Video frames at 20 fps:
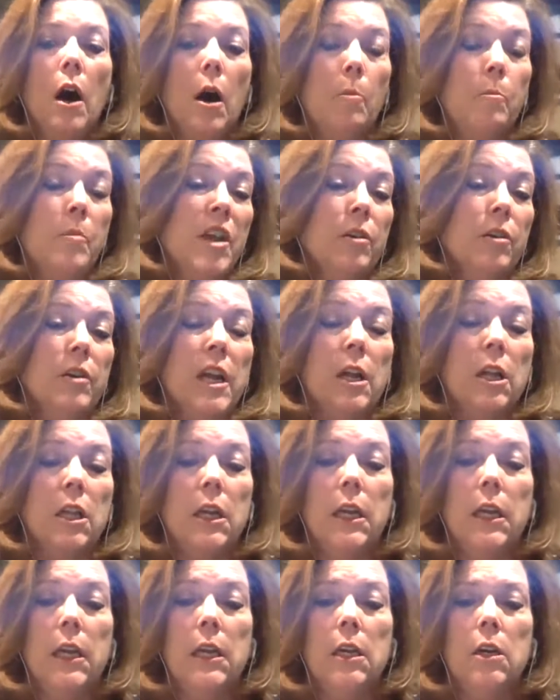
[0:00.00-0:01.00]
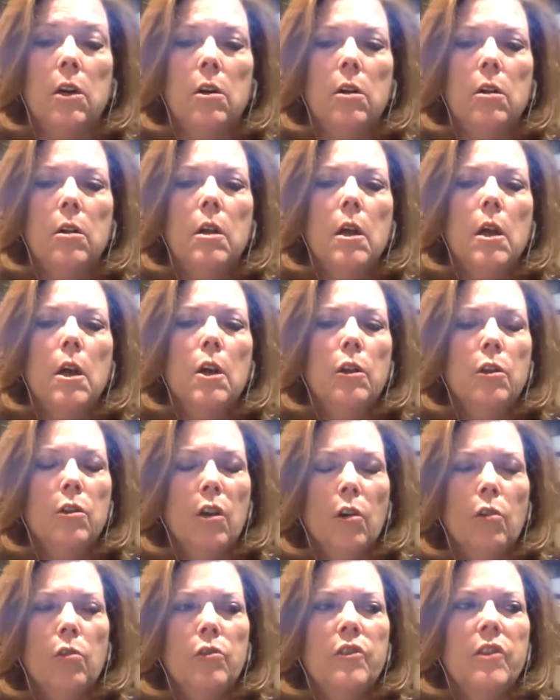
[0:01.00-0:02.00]
Mary Ellen Ingle,
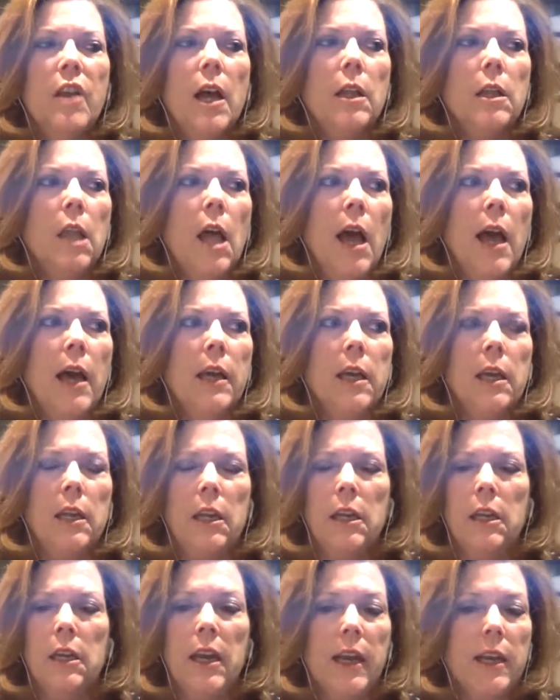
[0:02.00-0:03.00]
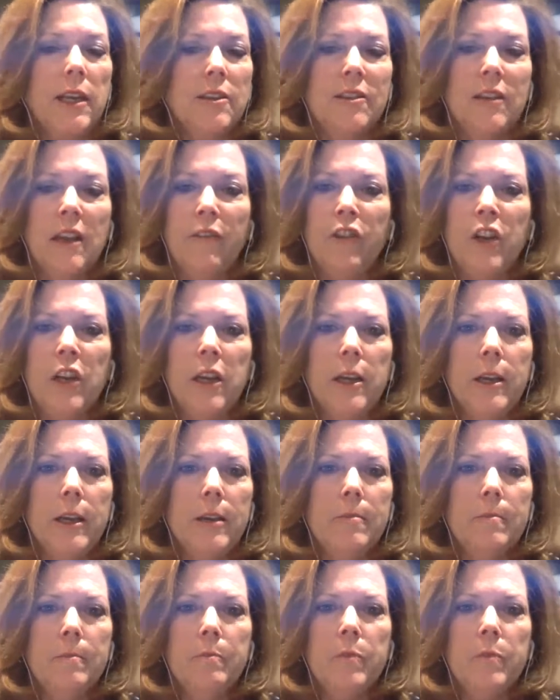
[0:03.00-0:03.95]
those that lack any negativity,